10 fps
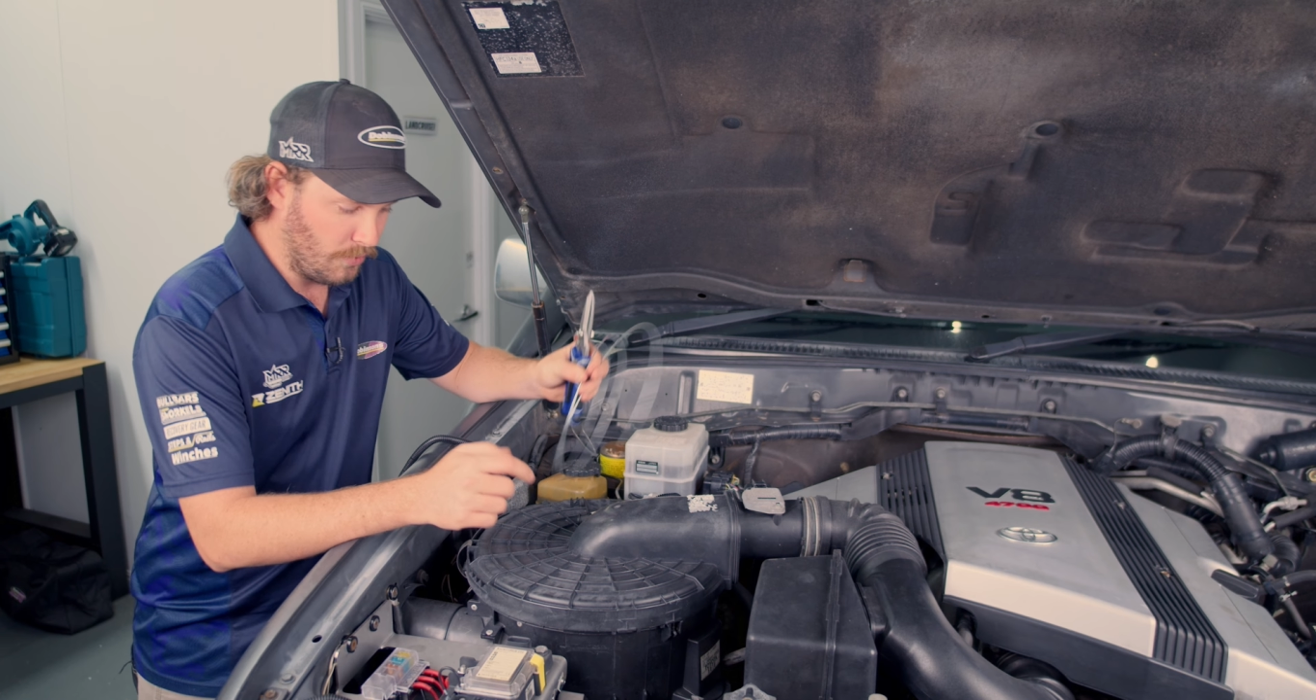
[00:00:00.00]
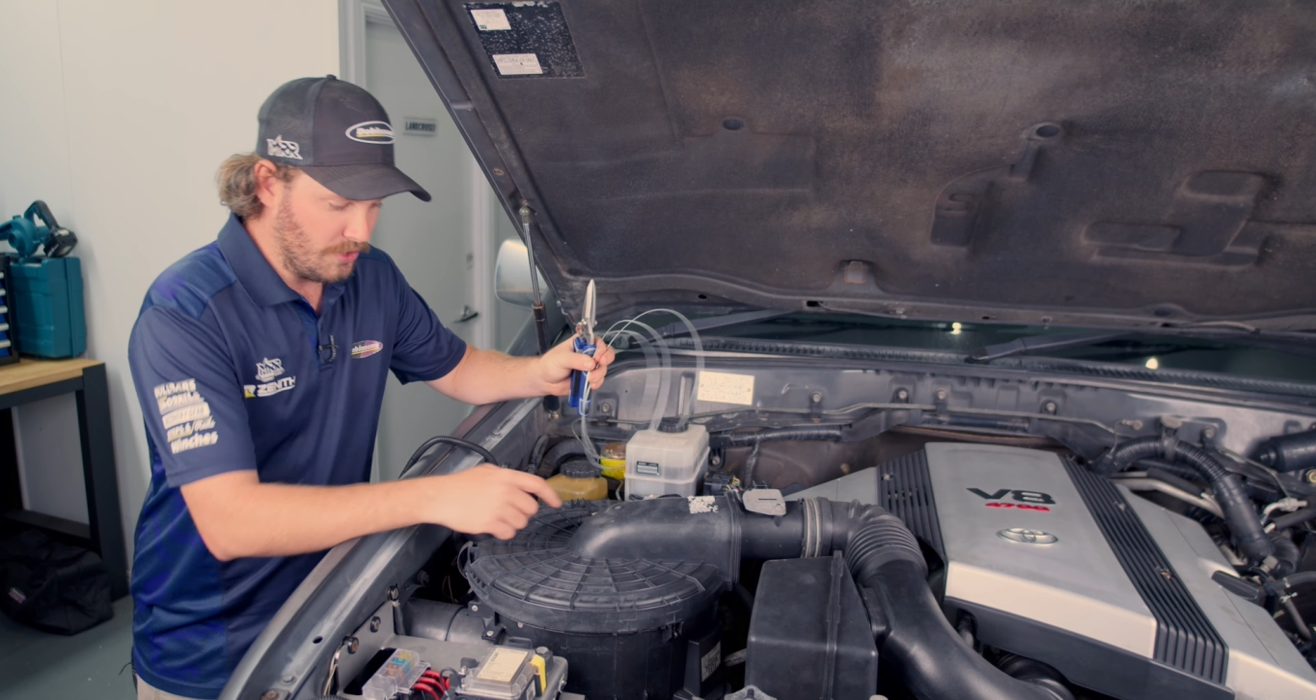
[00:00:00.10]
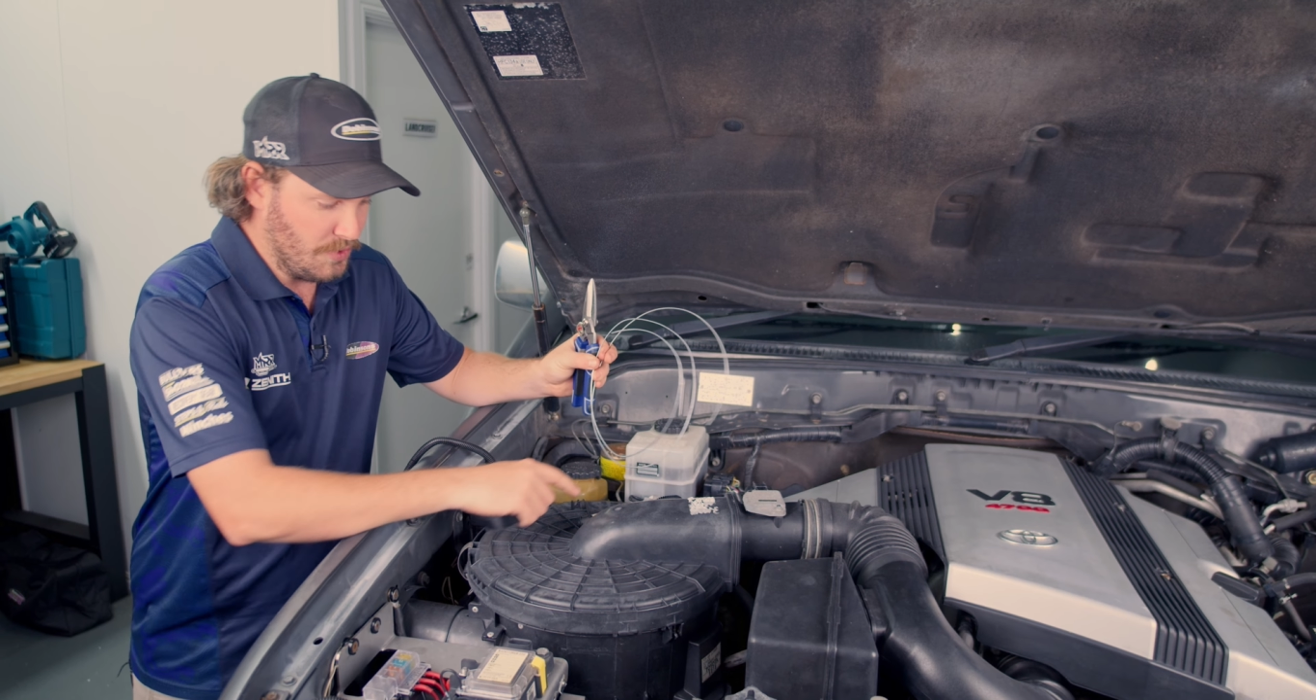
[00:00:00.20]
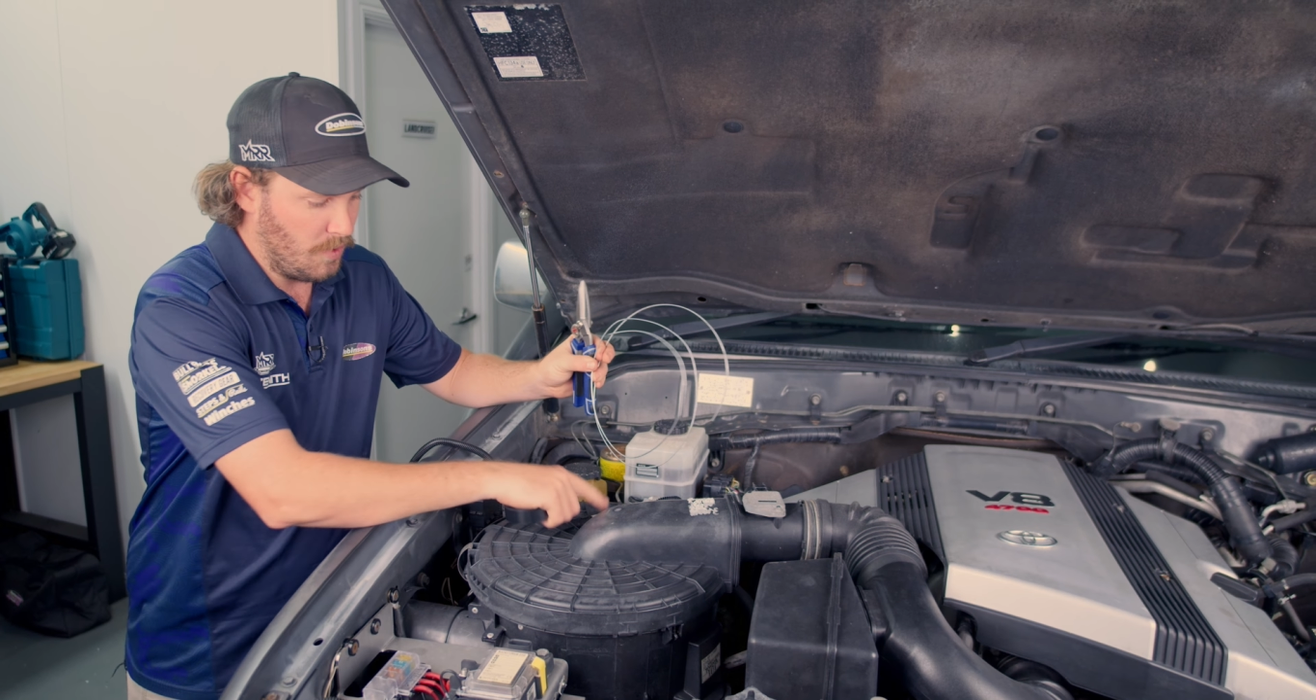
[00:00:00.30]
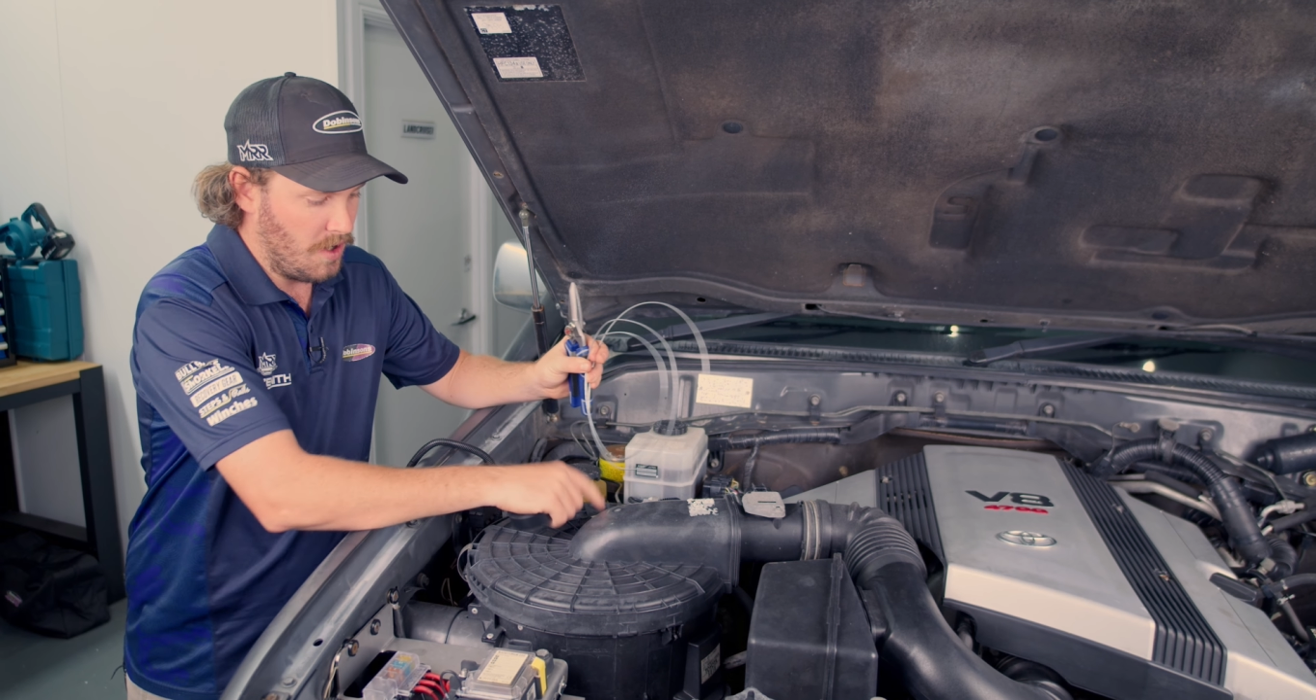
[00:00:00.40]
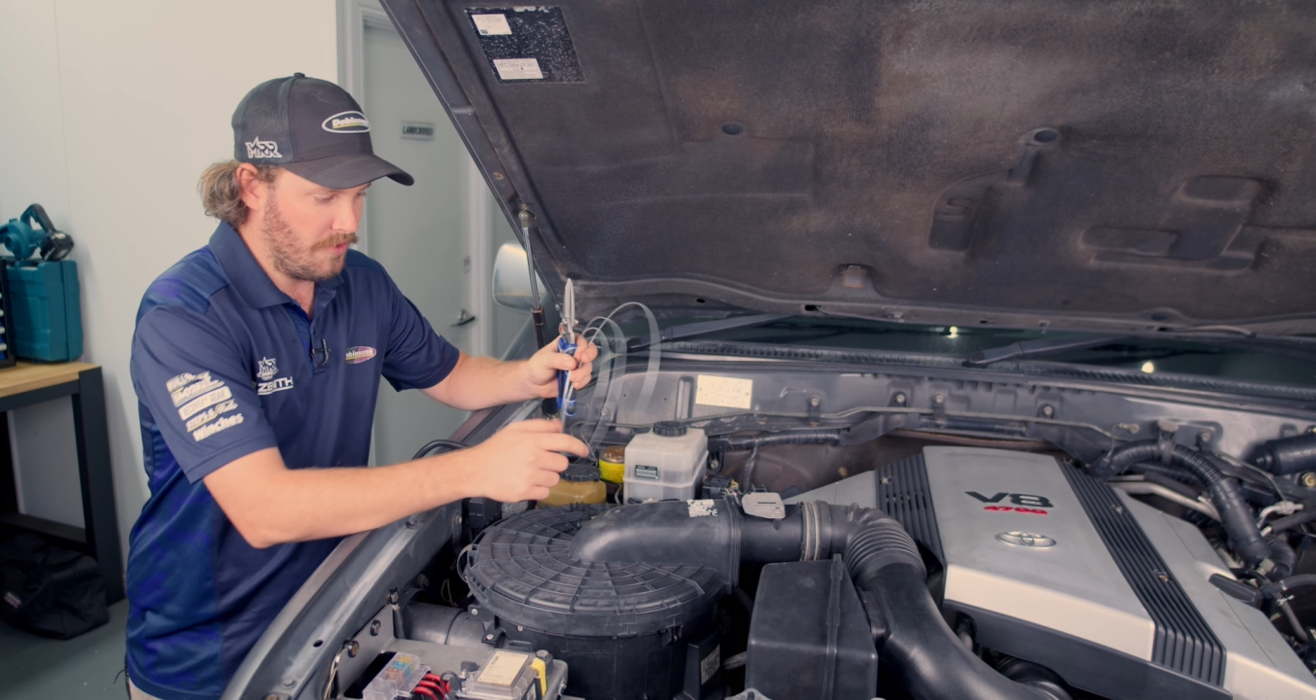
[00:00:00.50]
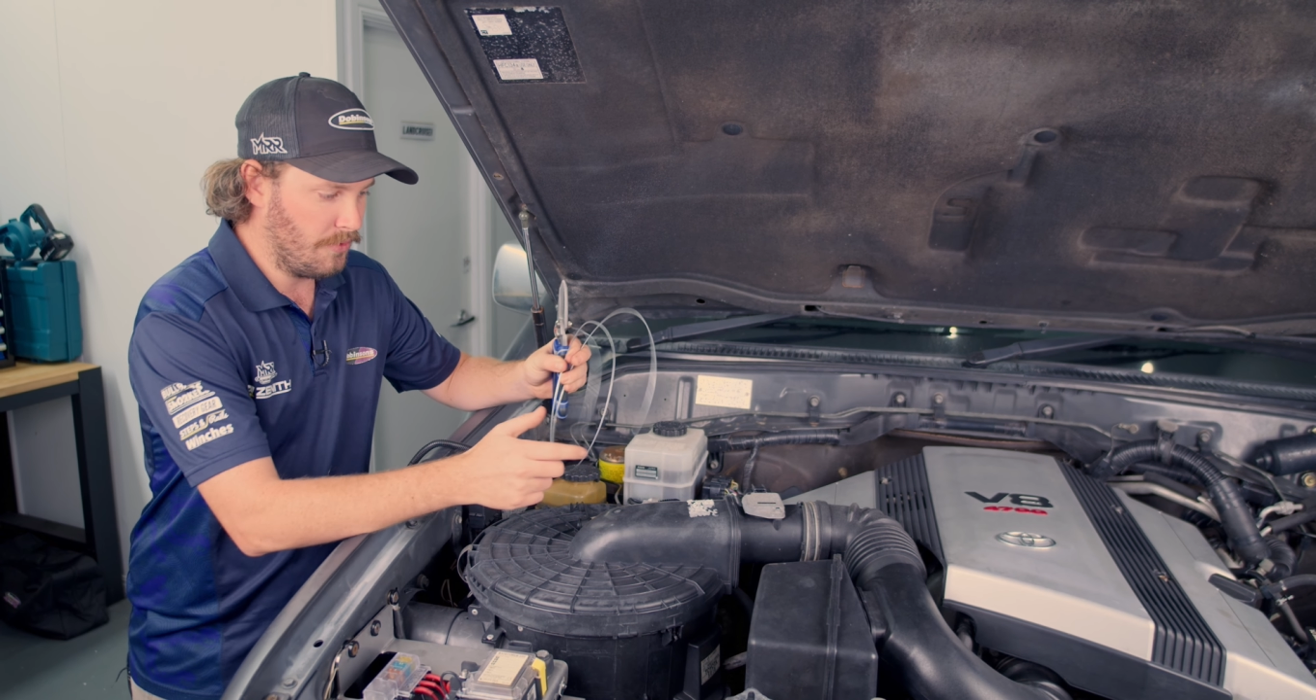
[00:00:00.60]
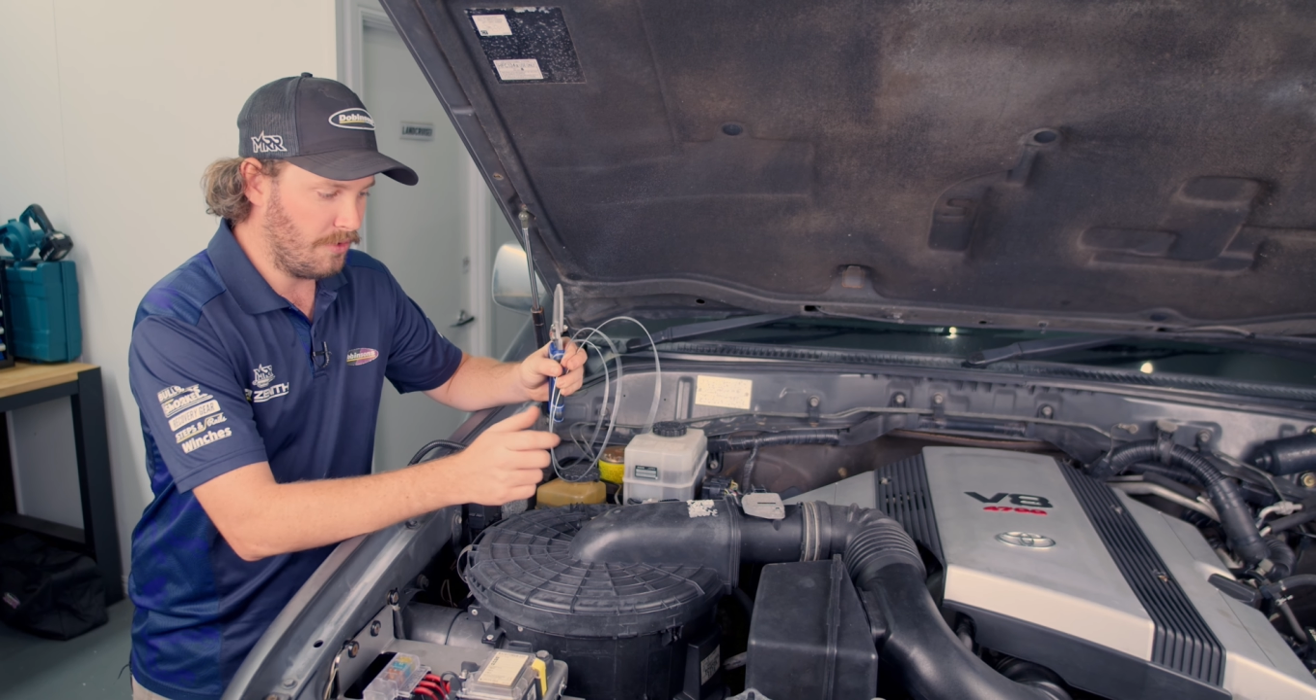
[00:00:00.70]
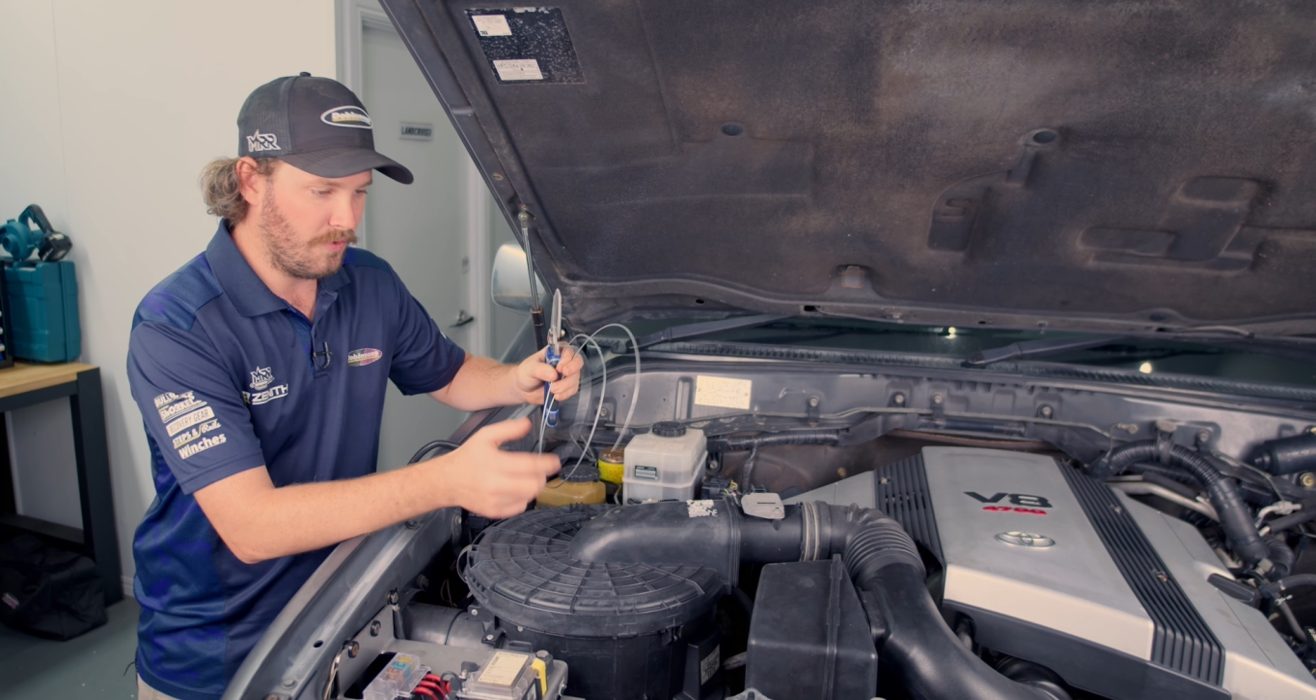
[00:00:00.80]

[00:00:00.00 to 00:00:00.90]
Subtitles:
this wire through the